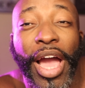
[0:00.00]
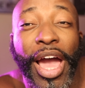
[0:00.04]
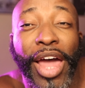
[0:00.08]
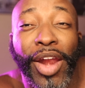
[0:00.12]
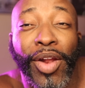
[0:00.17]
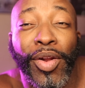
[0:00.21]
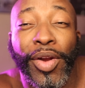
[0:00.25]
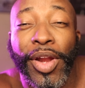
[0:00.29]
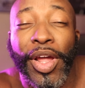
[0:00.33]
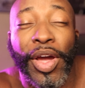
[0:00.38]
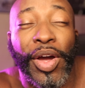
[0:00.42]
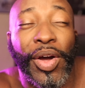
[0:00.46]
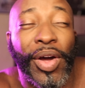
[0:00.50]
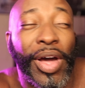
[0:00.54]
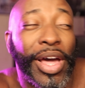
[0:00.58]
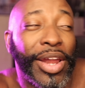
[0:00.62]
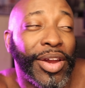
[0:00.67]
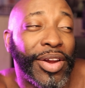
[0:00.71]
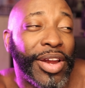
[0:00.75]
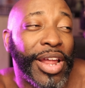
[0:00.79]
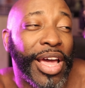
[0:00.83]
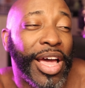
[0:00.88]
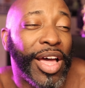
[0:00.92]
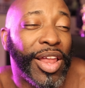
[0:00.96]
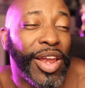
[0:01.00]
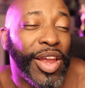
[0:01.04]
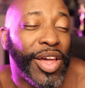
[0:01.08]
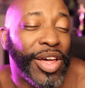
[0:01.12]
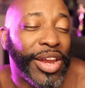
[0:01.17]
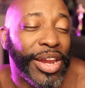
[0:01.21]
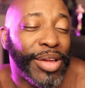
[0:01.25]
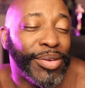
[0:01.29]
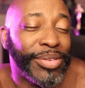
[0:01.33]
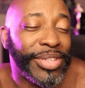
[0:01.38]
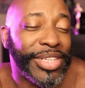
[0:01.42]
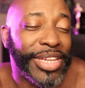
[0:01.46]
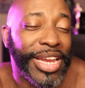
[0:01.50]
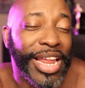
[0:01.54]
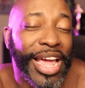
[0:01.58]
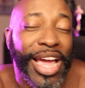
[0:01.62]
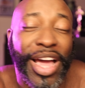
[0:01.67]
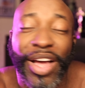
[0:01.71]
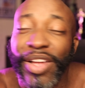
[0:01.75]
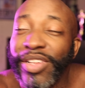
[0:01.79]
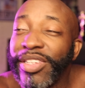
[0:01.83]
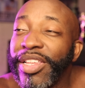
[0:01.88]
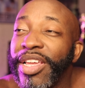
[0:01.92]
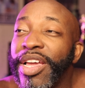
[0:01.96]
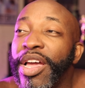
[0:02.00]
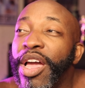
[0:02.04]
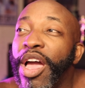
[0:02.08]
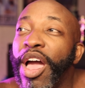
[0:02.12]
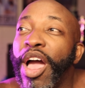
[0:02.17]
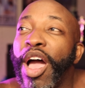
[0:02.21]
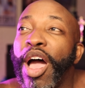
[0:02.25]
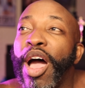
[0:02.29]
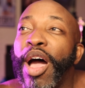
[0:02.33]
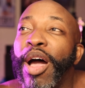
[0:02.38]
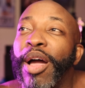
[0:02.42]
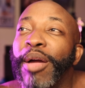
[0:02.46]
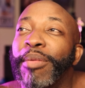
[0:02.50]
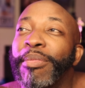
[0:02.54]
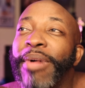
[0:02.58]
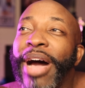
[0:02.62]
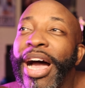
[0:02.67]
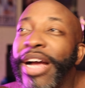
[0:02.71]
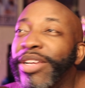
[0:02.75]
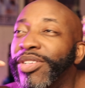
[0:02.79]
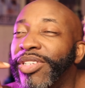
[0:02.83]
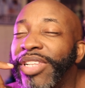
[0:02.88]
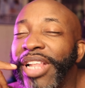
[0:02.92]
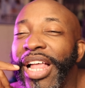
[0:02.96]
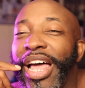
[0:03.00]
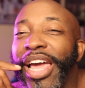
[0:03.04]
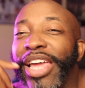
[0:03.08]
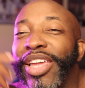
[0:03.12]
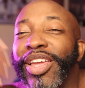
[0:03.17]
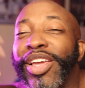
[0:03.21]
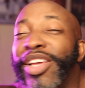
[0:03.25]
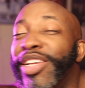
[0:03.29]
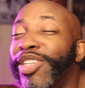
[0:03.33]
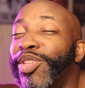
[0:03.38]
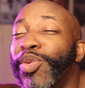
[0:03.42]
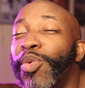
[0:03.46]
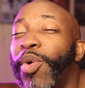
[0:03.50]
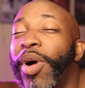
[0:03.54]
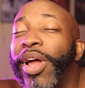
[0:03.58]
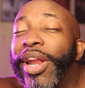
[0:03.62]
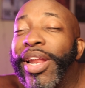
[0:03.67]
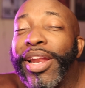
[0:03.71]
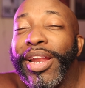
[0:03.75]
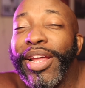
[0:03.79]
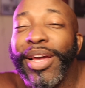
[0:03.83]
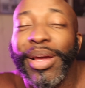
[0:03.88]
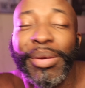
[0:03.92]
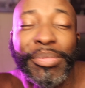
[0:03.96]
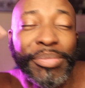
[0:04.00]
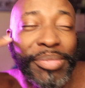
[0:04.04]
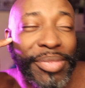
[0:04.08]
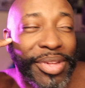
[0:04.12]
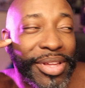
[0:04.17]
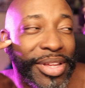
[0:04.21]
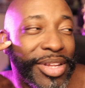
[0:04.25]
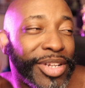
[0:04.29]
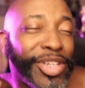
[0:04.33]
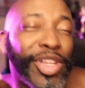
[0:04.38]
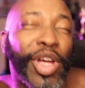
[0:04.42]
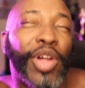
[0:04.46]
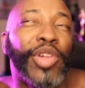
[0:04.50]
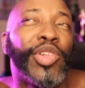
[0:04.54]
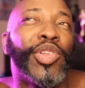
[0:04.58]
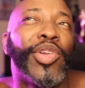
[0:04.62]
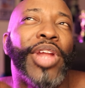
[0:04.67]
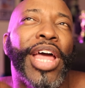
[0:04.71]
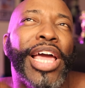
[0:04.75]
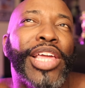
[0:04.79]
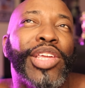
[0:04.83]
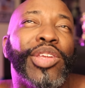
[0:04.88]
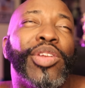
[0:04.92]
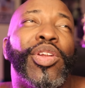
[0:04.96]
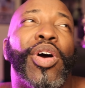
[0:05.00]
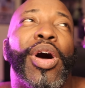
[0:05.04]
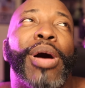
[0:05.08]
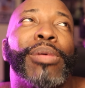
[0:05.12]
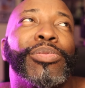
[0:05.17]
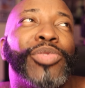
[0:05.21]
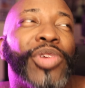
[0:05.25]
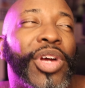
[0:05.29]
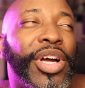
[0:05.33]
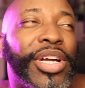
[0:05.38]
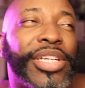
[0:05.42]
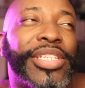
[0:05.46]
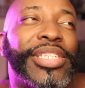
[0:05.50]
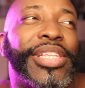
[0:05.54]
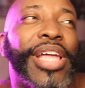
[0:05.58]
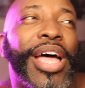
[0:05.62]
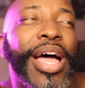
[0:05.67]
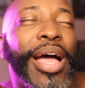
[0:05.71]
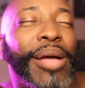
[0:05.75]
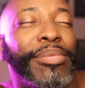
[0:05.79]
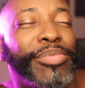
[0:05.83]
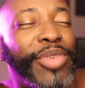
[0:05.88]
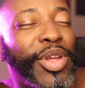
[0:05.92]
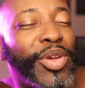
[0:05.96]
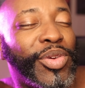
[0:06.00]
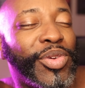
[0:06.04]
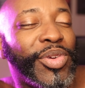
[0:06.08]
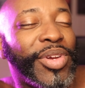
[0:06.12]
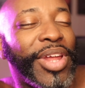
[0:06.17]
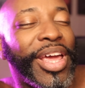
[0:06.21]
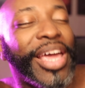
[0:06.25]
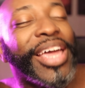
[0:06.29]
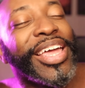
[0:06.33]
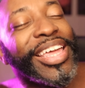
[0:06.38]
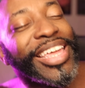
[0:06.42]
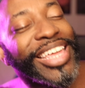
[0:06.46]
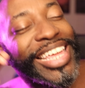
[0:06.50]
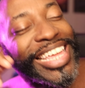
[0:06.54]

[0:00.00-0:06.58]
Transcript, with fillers: I don't know. I don't know how long they was in the house. And Maj was like, it's one of them. Don't do that. You know I'm drunk. Stop. Don't do that.